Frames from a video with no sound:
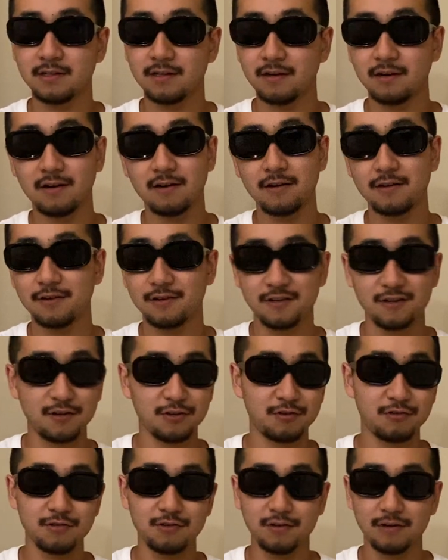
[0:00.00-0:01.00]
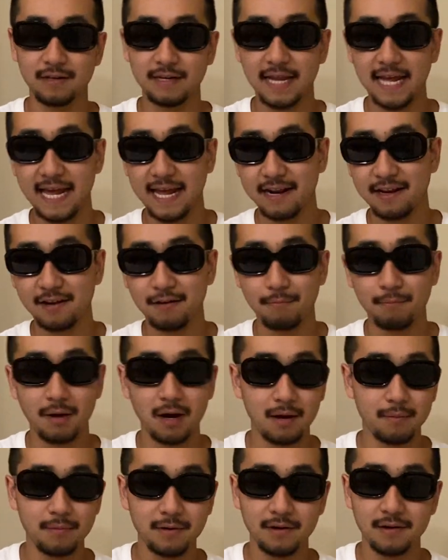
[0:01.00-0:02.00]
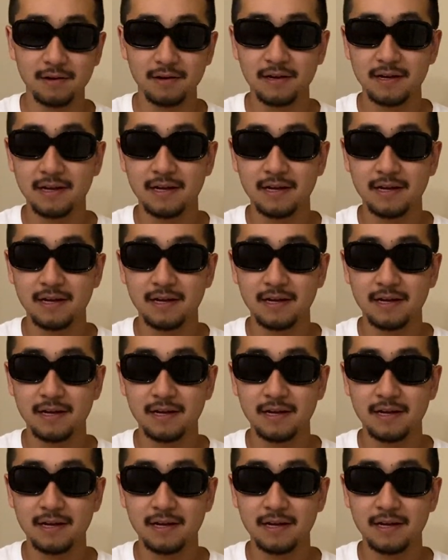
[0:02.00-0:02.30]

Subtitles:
your aunt, your uncle, your daddy, your mama,